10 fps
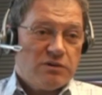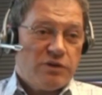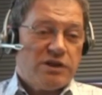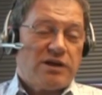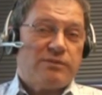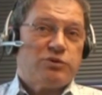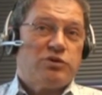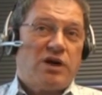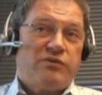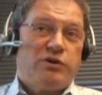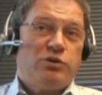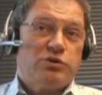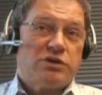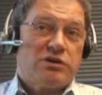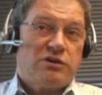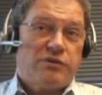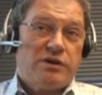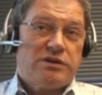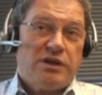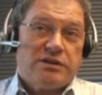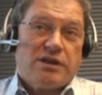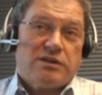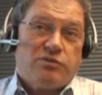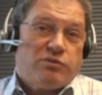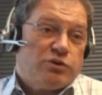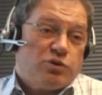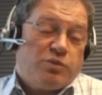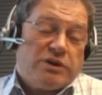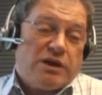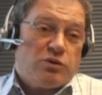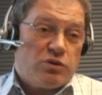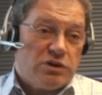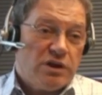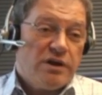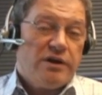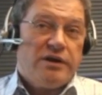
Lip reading: when it comes to graphic user interface, he says we want to be like Google.